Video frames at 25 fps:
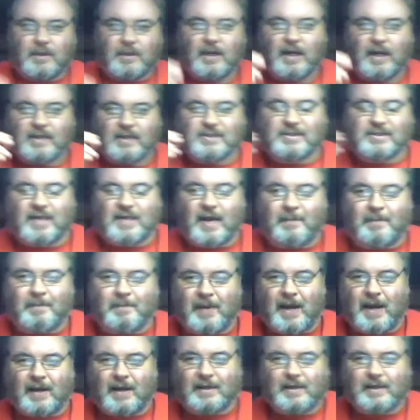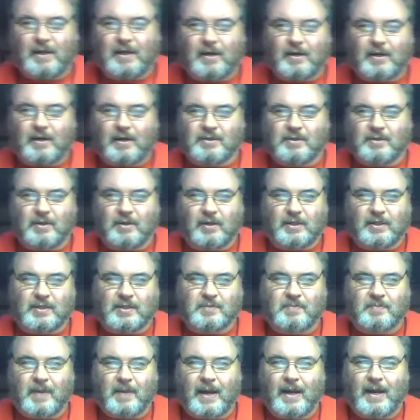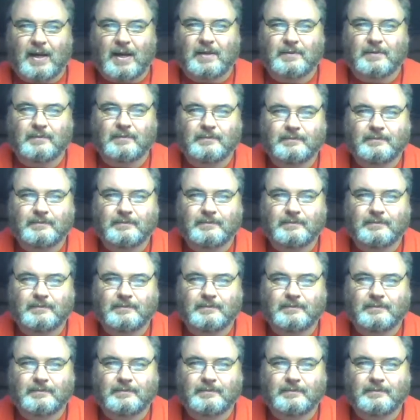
I step back here, it doesn't look as bad.